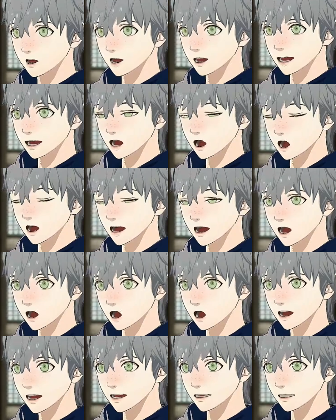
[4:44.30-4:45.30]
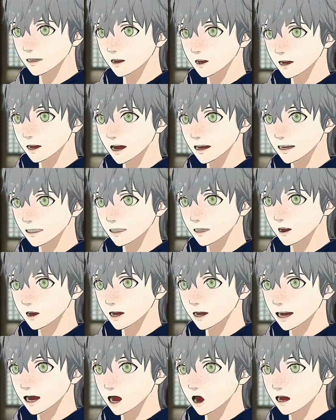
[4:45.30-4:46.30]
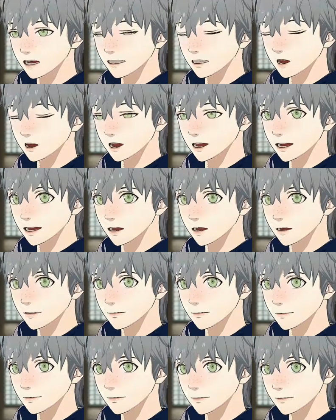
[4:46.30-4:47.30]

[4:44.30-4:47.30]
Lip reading: was so impressive I just couldn't tear my eyes away.